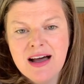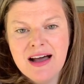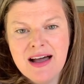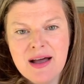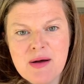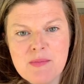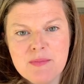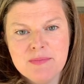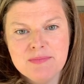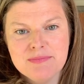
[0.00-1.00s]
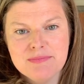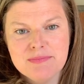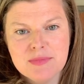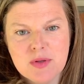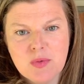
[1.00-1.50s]

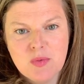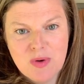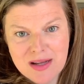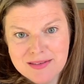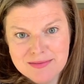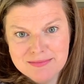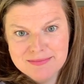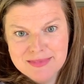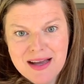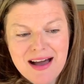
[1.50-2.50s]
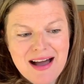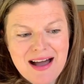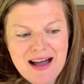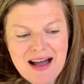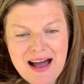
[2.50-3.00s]
run.
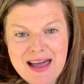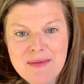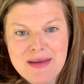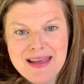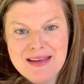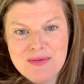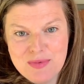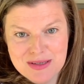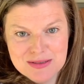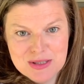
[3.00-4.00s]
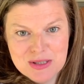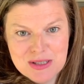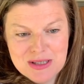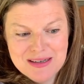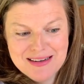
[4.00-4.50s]
I am a
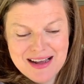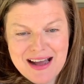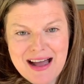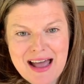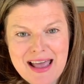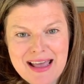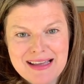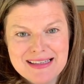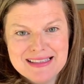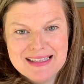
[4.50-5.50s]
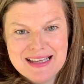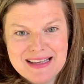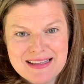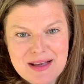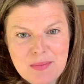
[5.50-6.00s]
realtor. I
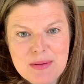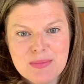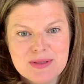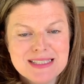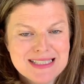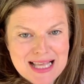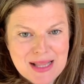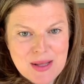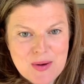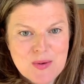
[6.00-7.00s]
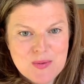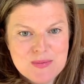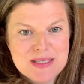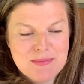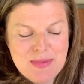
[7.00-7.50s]
help people sell
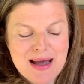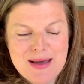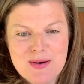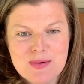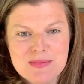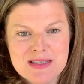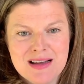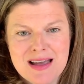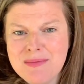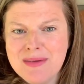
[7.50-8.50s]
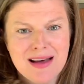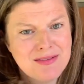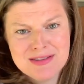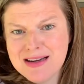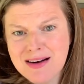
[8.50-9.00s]
homes and buy homes. I am not a
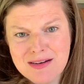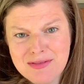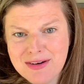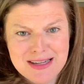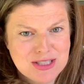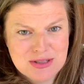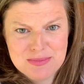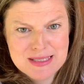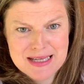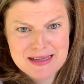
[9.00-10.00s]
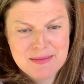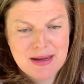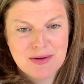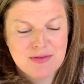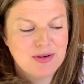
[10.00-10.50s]
photographer and I shouldn't be taking
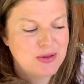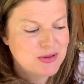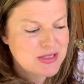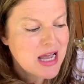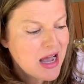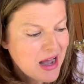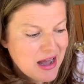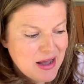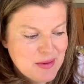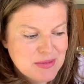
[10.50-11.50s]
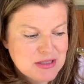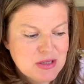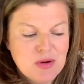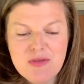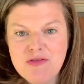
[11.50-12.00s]
my own photos.
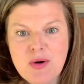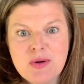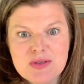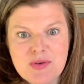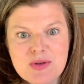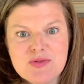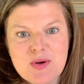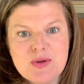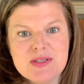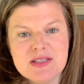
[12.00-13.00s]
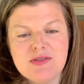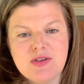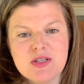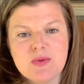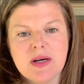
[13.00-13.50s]
So photos is the
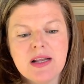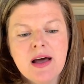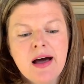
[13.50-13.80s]
first one.